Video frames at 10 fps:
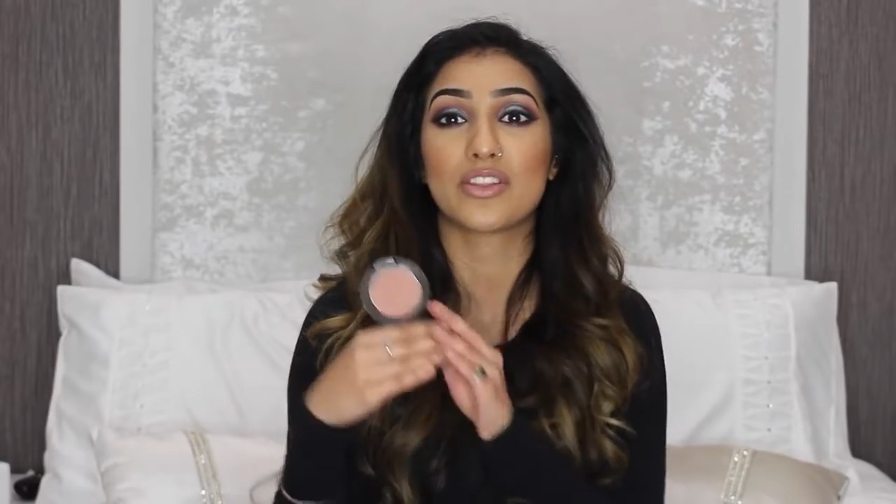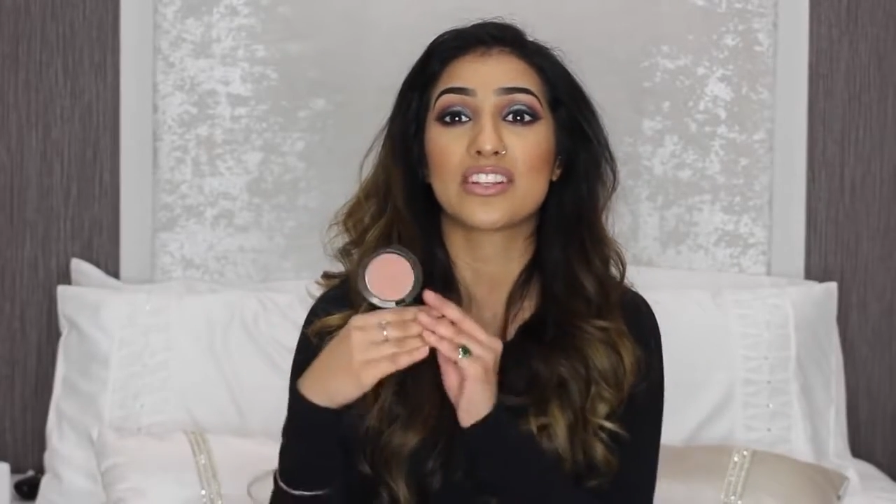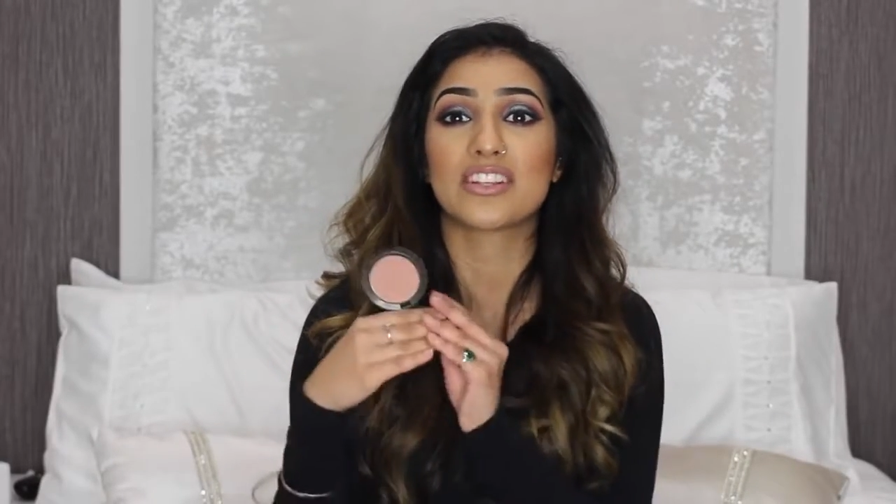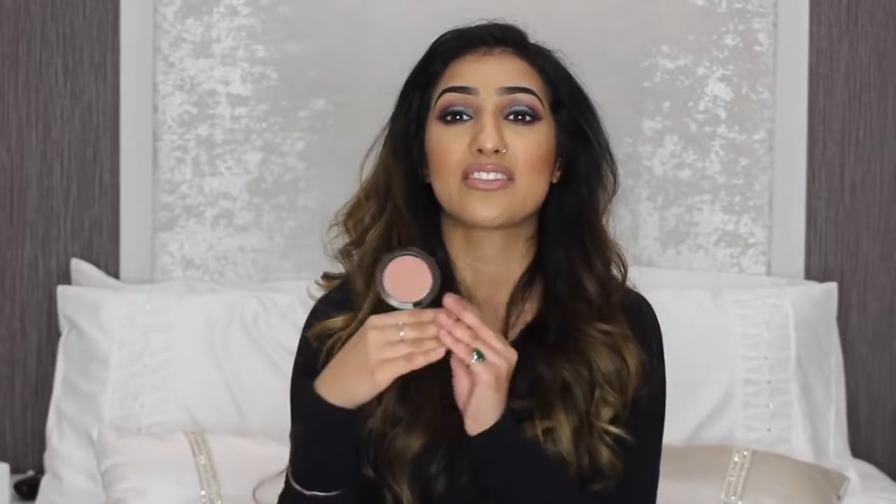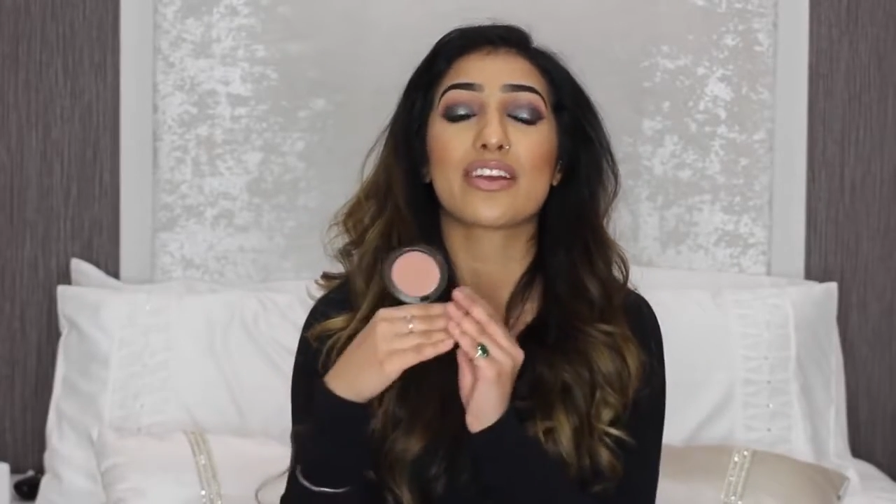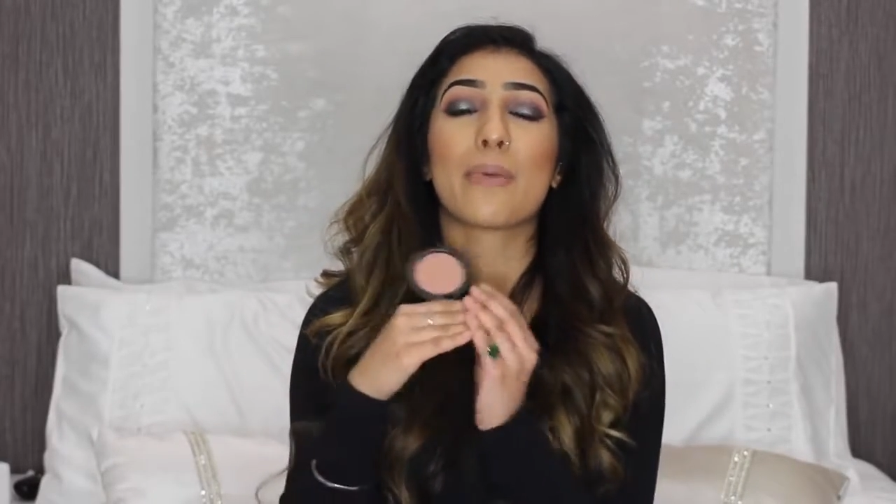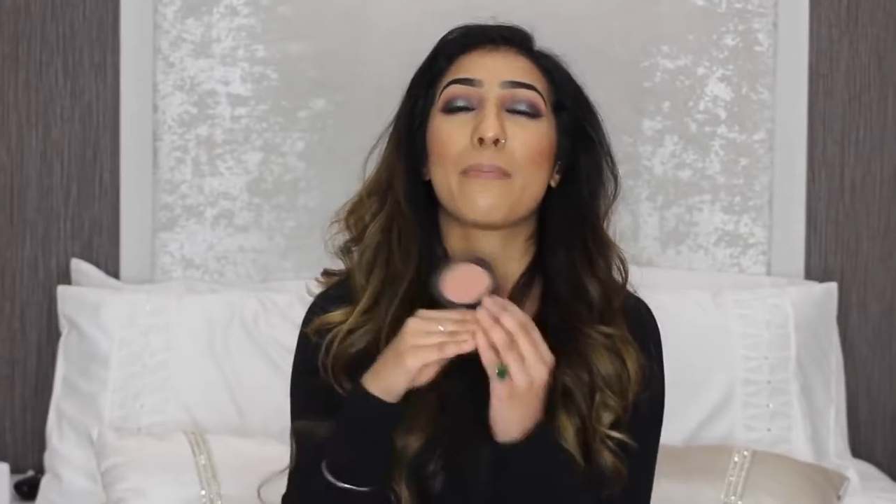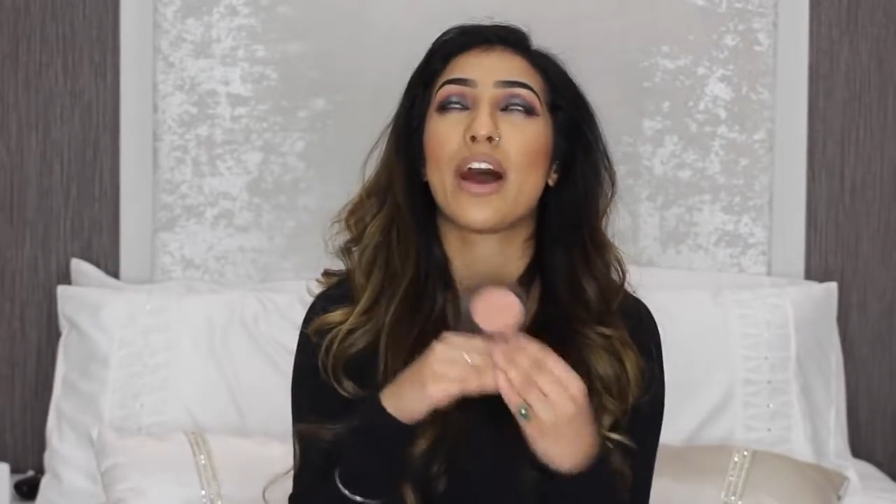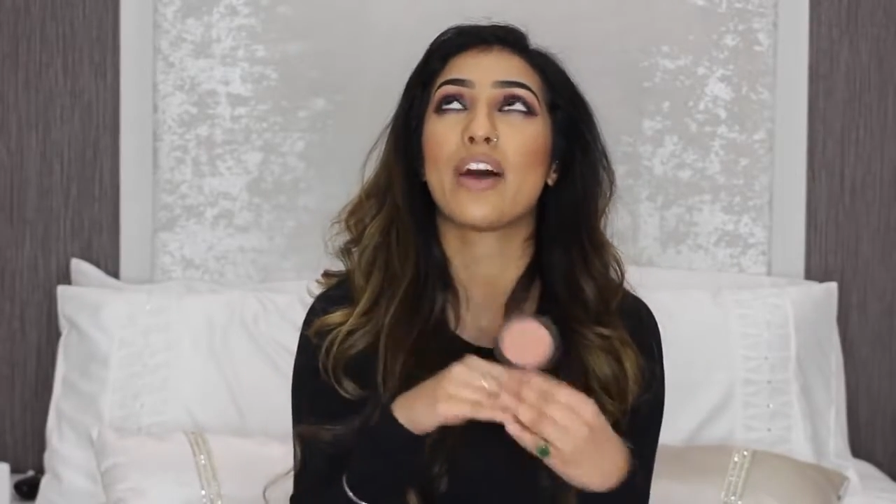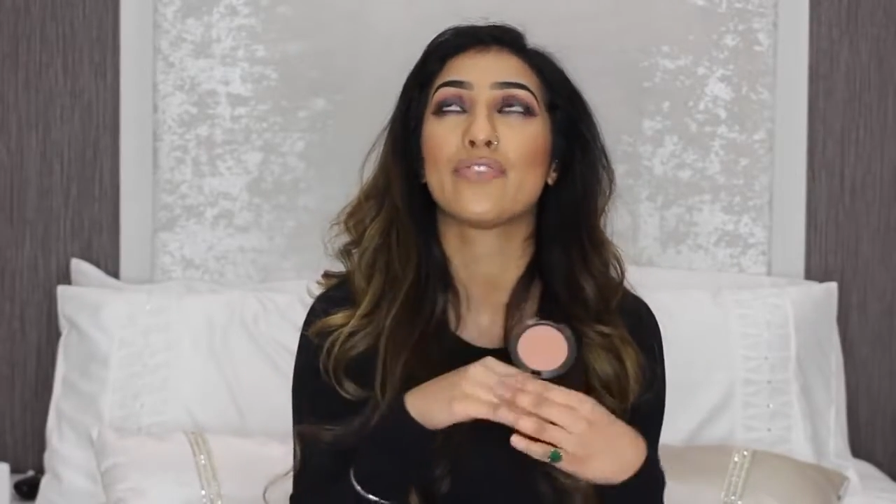so this is like a
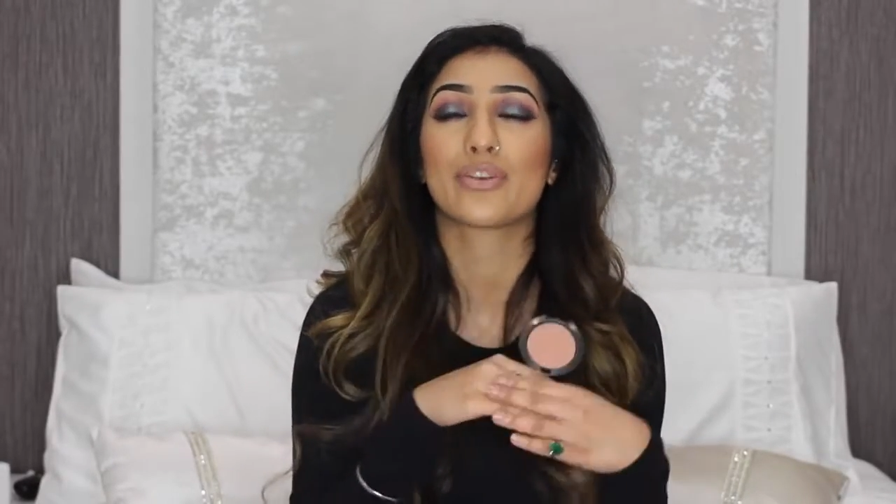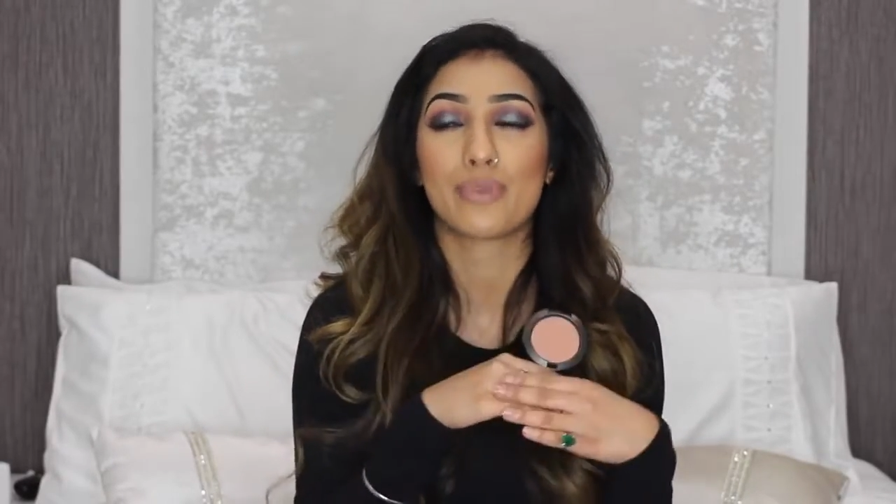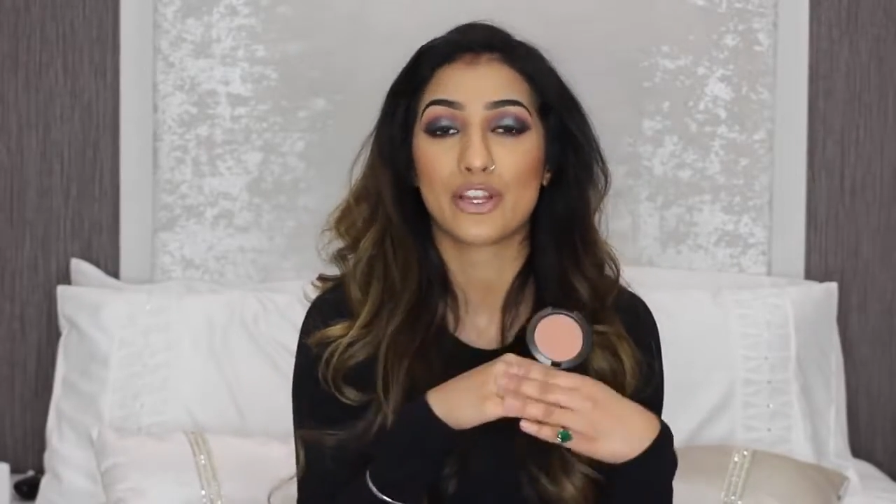perfect